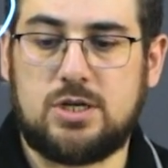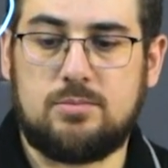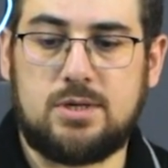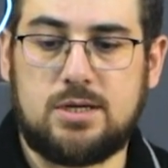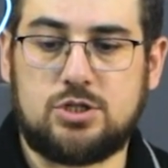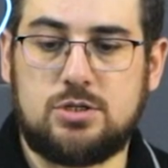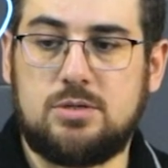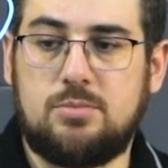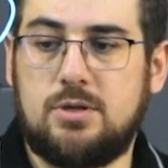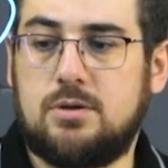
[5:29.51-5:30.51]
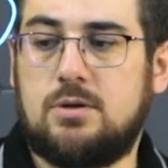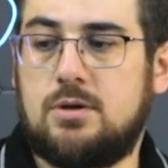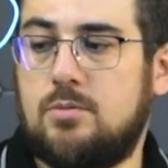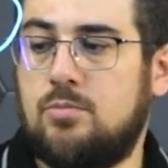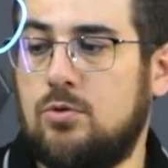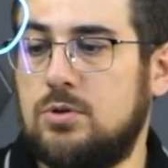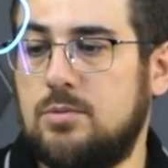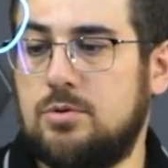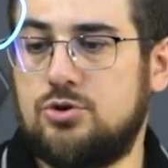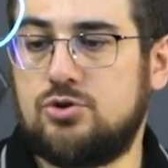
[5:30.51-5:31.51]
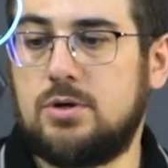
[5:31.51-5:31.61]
multiply also now the total arm